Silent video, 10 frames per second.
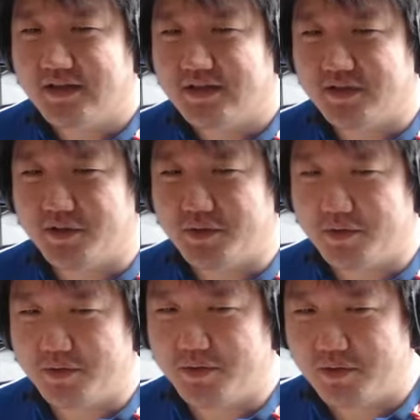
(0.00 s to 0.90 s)

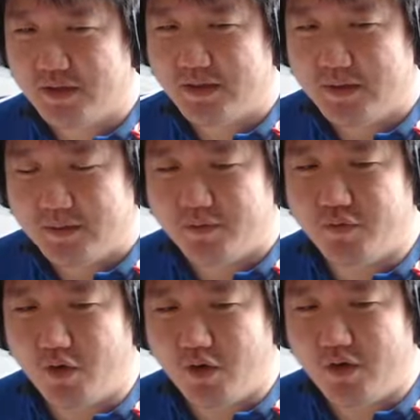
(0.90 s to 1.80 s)
So
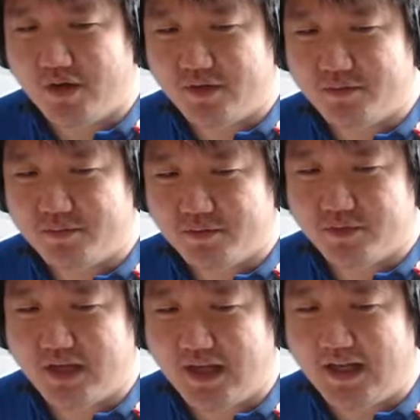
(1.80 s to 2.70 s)
for
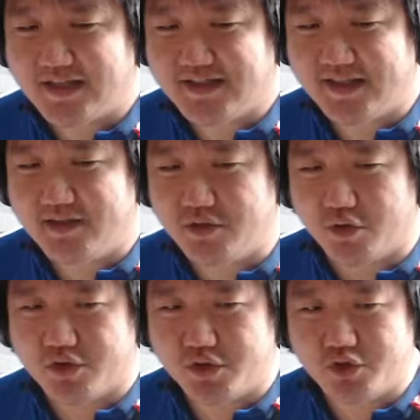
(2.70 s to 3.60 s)
Alexa, you
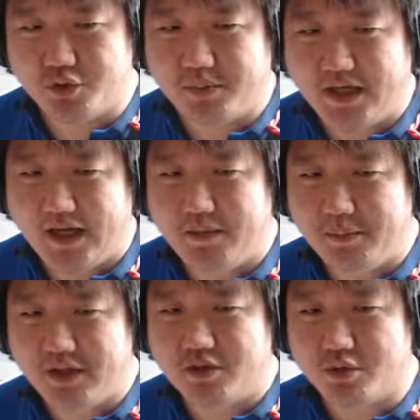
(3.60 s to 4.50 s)
also should be
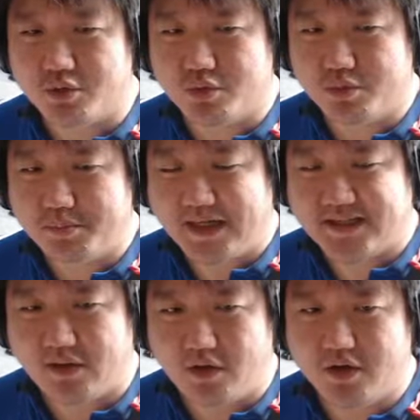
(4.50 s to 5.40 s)
aiming to
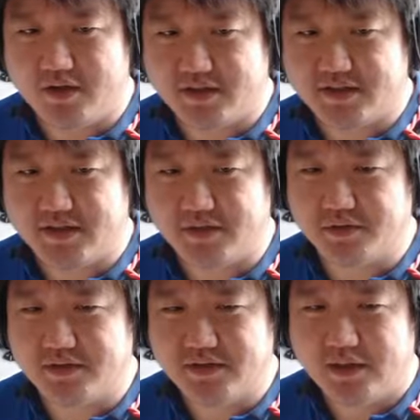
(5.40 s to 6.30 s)
max out all her
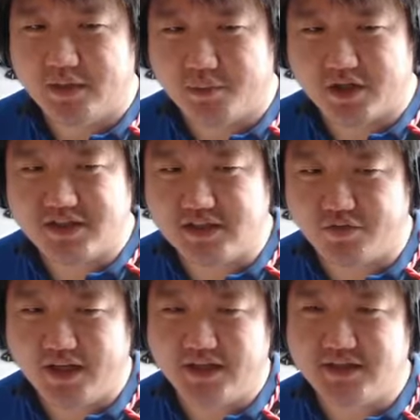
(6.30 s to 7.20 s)
skills, because it's
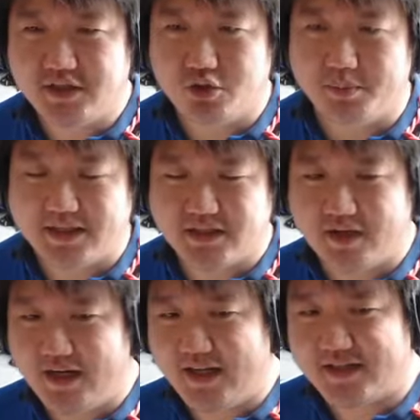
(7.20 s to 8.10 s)
very easy to max
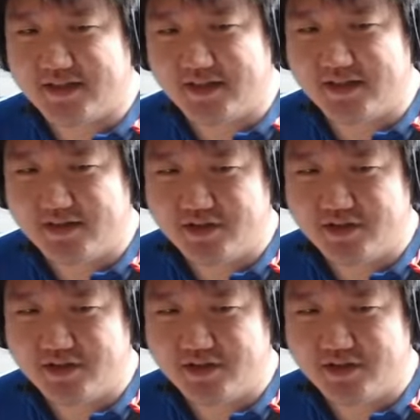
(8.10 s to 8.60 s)
out Alexa.